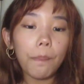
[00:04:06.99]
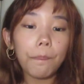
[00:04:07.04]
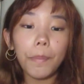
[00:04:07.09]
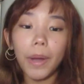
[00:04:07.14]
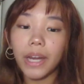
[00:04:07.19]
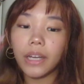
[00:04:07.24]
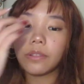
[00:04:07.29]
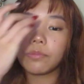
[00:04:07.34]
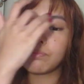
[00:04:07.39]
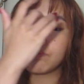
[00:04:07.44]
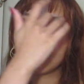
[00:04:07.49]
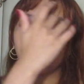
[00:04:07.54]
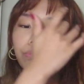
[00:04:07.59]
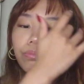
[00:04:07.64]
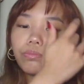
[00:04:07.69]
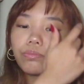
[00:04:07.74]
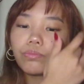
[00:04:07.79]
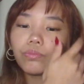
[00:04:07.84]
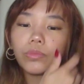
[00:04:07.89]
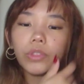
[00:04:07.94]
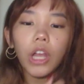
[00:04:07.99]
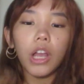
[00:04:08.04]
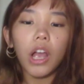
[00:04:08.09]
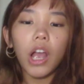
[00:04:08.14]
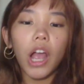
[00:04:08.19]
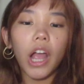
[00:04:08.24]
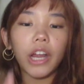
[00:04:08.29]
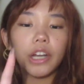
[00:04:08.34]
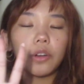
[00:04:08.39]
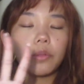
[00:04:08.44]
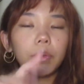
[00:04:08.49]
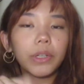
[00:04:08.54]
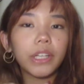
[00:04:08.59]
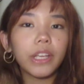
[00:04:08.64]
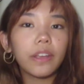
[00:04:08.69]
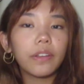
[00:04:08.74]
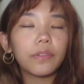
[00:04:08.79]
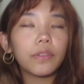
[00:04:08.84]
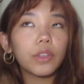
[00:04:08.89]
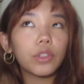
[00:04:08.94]
But I don't want to
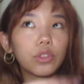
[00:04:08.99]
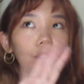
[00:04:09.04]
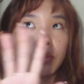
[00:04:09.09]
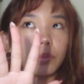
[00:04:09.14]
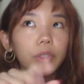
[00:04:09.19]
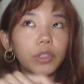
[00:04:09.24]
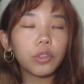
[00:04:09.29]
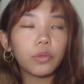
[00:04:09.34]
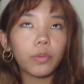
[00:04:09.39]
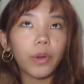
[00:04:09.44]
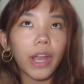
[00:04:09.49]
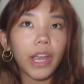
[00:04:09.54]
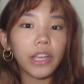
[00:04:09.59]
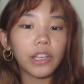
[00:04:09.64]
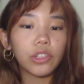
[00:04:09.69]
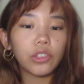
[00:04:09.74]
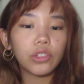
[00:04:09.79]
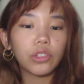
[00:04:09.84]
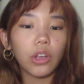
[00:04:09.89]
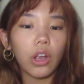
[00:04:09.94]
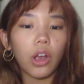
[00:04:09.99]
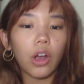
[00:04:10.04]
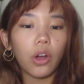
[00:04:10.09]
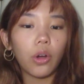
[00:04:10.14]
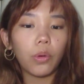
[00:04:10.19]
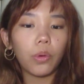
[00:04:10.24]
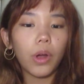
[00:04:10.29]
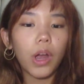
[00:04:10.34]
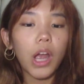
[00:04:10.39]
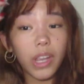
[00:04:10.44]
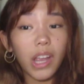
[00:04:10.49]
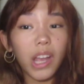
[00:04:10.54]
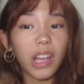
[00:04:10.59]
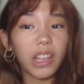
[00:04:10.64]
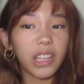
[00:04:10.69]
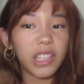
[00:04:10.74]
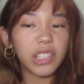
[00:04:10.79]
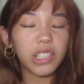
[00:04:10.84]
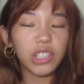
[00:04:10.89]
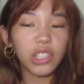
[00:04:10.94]
give too much away, so yeah,
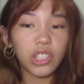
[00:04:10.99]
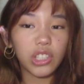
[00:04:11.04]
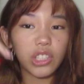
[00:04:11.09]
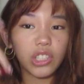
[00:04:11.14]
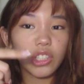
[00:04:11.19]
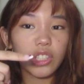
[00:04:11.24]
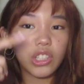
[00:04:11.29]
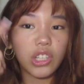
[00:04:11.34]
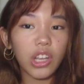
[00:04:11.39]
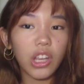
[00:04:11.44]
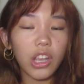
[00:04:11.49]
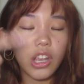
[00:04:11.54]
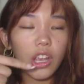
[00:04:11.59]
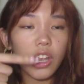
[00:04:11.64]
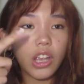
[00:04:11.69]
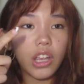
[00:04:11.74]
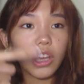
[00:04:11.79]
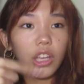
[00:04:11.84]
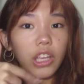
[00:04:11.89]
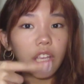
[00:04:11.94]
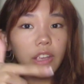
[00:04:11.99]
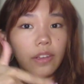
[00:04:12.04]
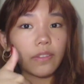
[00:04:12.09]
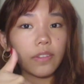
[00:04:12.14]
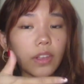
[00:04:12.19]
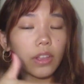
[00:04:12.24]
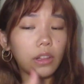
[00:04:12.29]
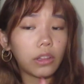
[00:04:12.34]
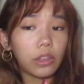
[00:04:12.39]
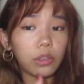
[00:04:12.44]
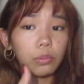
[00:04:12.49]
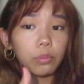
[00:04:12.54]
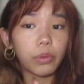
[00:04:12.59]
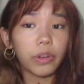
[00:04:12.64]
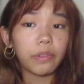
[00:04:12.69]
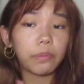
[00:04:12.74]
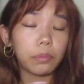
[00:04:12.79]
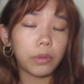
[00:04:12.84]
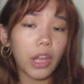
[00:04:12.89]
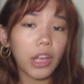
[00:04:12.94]
let's just give it a little
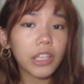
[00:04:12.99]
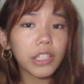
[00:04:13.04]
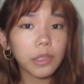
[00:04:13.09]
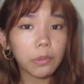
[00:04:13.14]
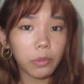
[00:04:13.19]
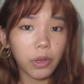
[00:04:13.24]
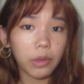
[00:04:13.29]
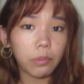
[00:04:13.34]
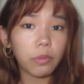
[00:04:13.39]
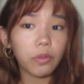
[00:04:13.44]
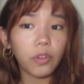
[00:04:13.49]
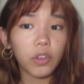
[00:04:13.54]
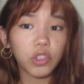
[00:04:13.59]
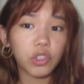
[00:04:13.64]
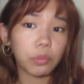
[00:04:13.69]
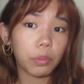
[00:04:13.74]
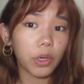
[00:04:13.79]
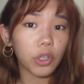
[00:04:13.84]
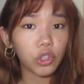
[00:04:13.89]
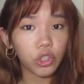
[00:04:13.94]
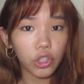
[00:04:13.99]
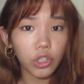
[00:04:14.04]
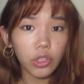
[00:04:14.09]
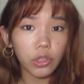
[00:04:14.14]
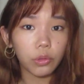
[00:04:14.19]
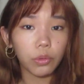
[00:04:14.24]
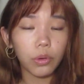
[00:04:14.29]
brief plot summary and move on to part 2.